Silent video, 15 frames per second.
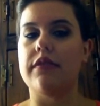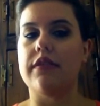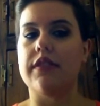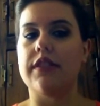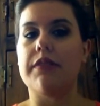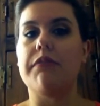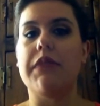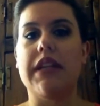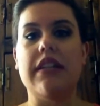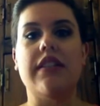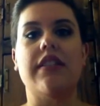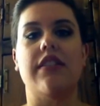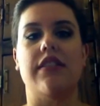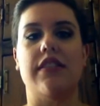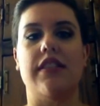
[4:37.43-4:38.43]
to
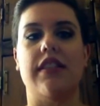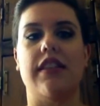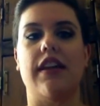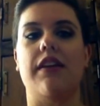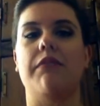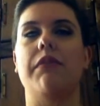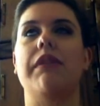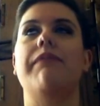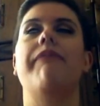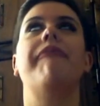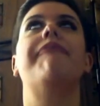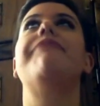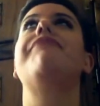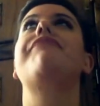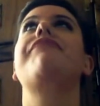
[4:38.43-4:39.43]
minister to them. And
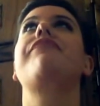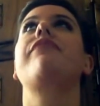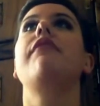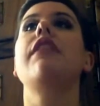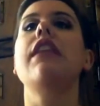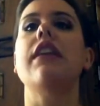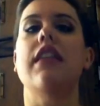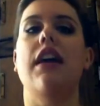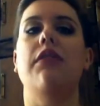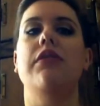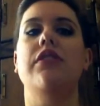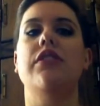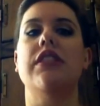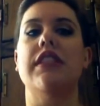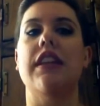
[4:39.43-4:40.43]
I
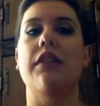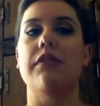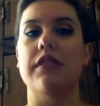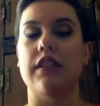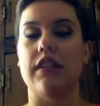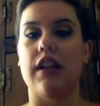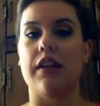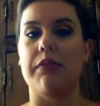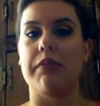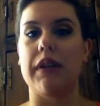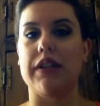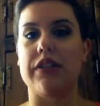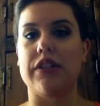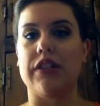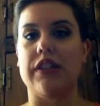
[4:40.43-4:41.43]
was just, that was a lot of
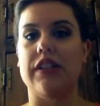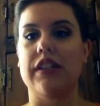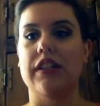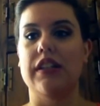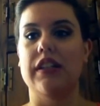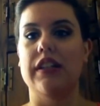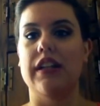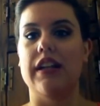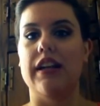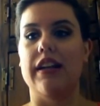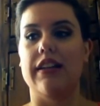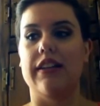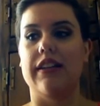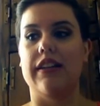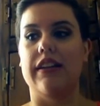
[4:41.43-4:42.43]
pressure.
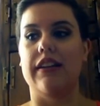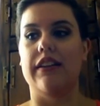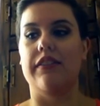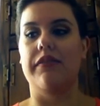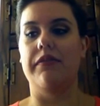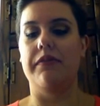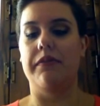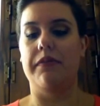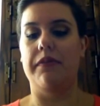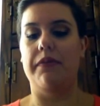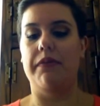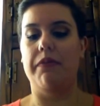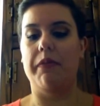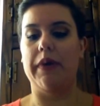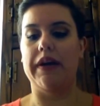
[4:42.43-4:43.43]
And, uh,
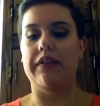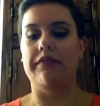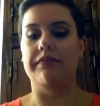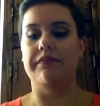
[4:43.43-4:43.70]
but,